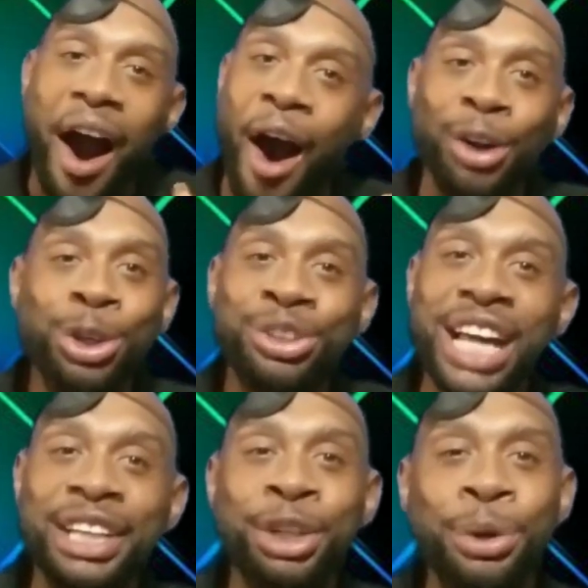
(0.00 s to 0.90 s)
All you
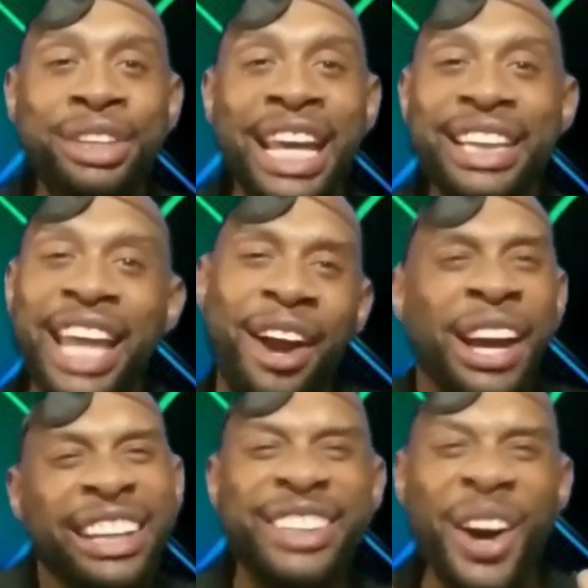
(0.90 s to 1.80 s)
decide to do is get there.
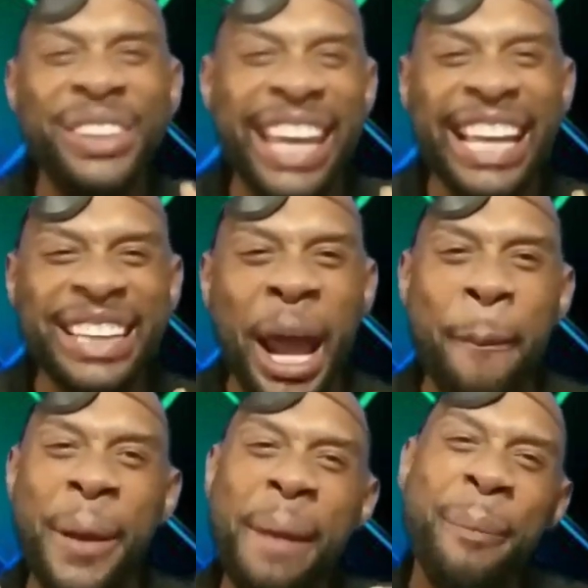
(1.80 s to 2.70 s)
So get there,
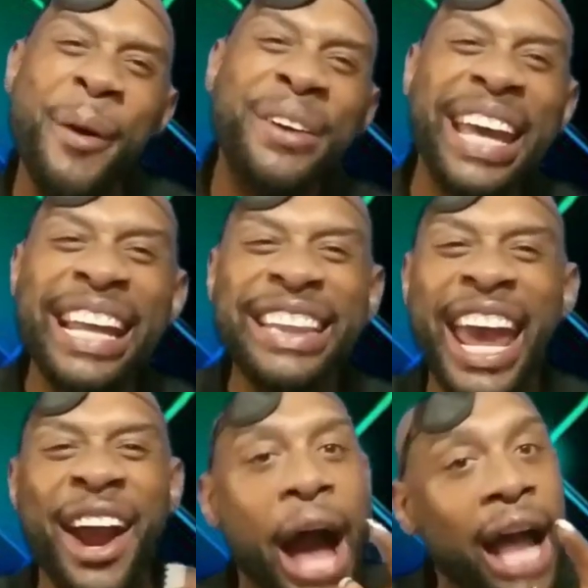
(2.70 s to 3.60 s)
people, get
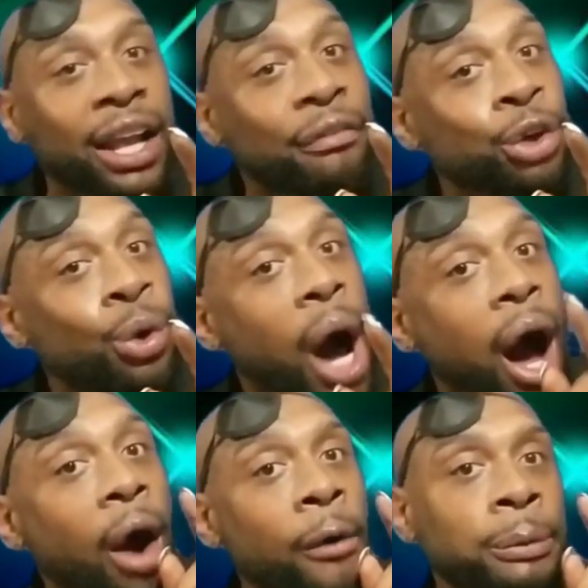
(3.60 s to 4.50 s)
there. I love you
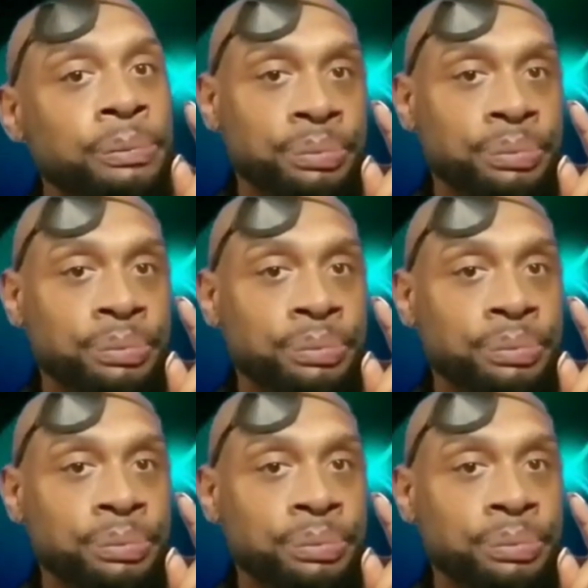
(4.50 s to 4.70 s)
all.